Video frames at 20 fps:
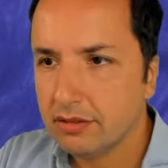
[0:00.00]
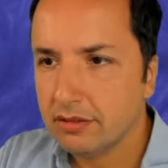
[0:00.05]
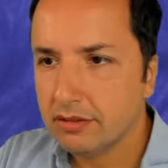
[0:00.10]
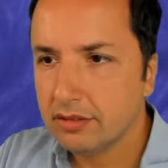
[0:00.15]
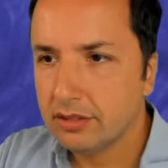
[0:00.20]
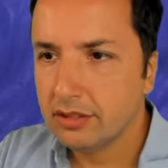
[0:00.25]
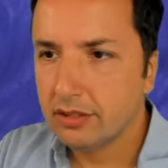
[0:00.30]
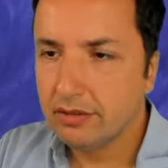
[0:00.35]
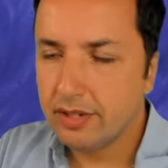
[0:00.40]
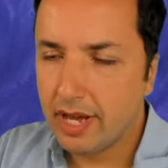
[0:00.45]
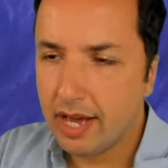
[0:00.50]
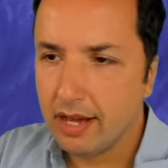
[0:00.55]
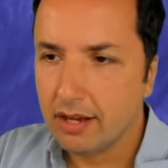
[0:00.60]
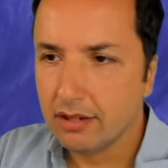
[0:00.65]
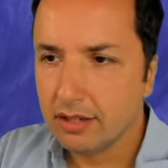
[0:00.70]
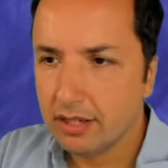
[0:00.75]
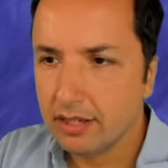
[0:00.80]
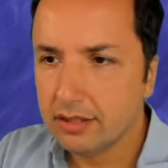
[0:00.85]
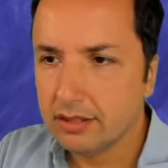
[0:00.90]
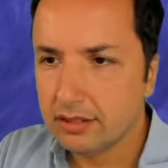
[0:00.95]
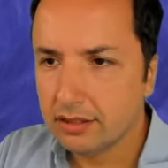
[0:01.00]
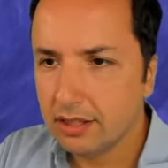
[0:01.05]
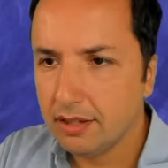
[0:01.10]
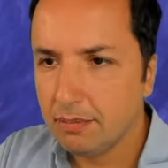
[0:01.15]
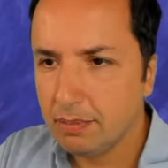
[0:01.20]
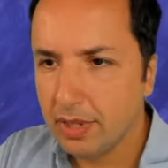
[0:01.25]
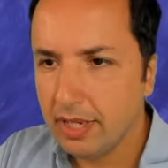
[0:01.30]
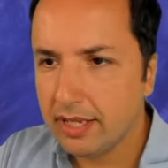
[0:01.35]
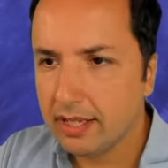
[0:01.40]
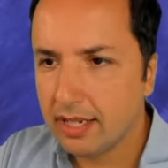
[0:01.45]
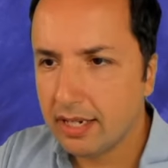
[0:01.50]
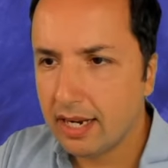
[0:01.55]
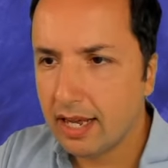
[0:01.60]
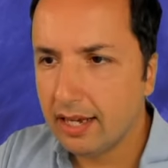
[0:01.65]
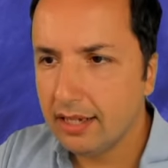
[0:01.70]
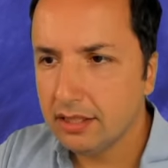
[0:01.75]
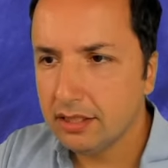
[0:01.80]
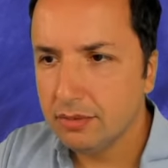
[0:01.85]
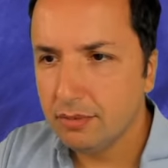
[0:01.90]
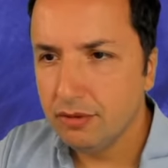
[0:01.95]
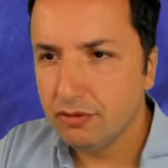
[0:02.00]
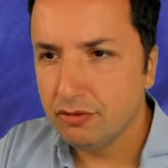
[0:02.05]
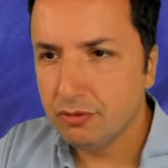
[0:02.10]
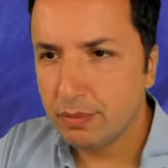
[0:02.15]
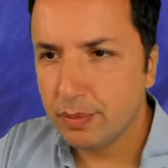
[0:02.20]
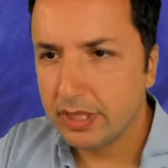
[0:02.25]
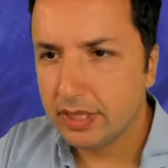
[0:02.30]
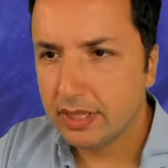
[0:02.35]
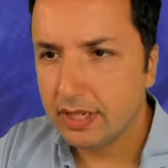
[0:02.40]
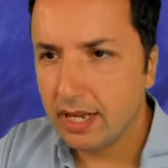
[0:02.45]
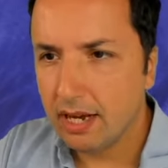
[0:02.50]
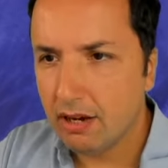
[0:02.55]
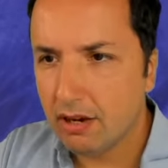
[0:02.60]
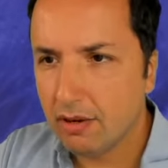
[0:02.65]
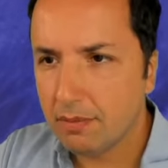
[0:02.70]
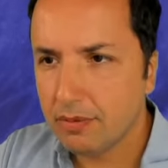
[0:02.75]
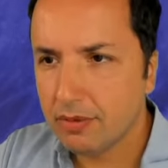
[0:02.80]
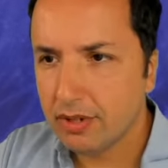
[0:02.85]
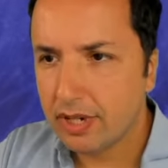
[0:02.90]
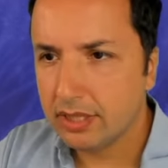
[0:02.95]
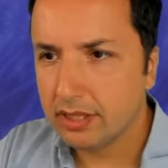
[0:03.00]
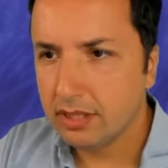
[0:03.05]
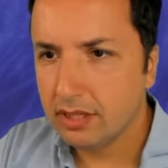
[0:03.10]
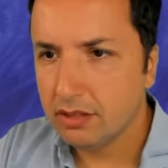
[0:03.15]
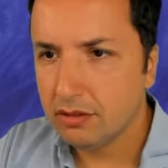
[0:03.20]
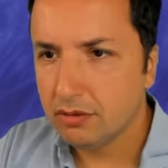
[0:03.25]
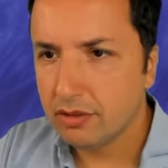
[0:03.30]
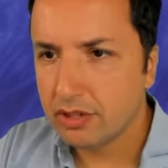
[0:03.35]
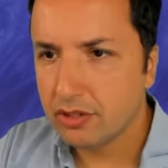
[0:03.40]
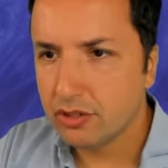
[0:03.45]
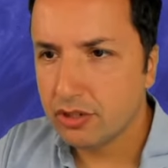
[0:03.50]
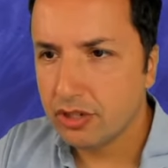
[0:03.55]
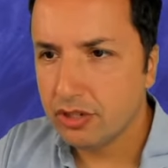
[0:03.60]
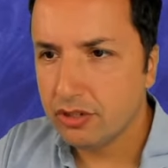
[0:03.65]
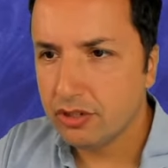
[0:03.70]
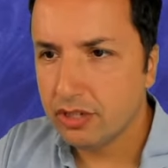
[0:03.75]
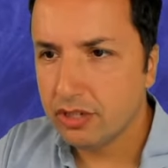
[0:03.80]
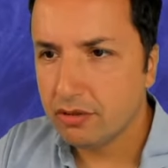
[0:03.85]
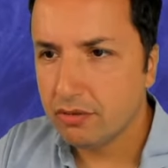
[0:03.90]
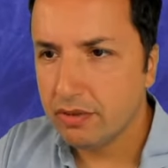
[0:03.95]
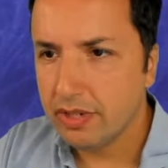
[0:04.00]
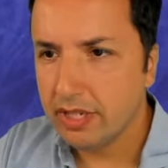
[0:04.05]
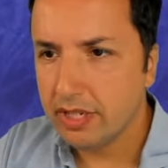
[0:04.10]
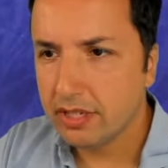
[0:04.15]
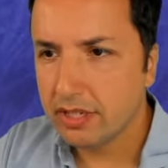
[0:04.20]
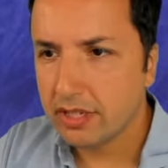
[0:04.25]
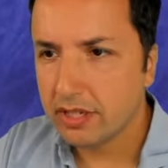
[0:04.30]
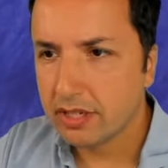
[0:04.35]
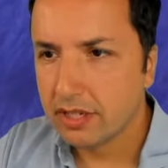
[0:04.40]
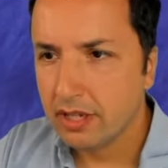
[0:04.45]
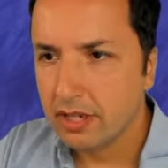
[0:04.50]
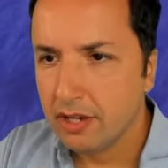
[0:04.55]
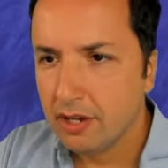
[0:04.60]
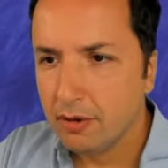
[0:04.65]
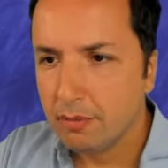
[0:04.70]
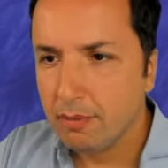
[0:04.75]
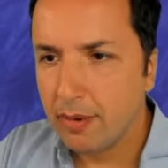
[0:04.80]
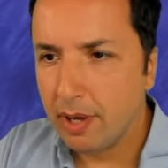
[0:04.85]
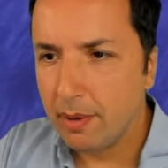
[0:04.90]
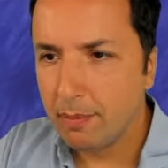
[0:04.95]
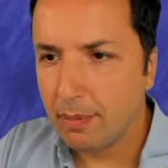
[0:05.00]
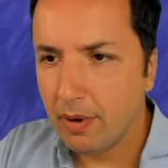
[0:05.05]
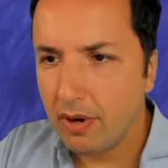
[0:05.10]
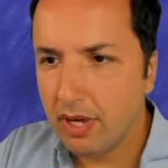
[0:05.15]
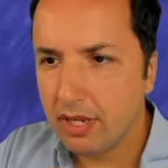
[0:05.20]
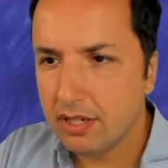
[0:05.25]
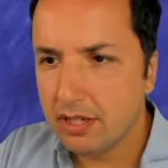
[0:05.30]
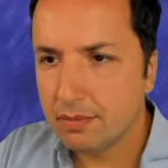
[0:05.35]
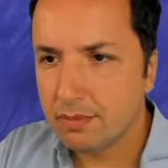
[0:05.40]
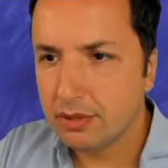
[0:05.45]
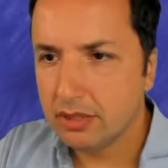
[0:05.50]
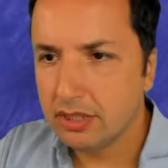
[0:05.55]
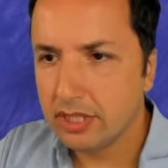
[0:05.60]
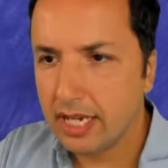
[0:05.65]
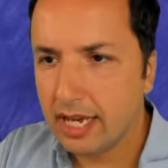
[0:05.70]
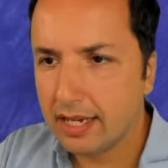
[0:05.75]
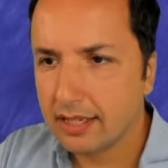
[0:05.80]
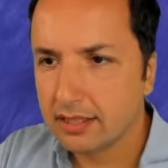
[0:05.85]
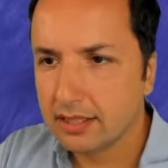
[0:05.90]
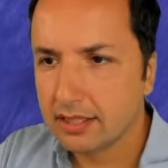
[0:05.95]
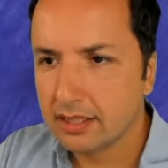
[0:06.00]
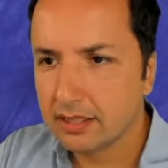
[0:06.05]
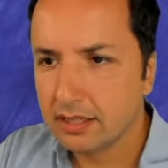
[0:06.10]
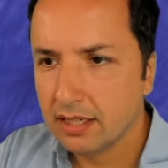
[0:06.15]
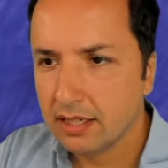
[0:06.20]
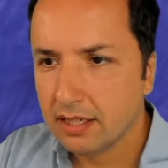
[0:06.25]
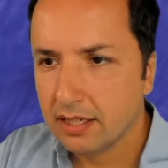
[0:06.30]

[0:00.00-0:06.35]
So yeah, he played a nice move, but now I'm threatening to exchange the queens. My pawn is protected.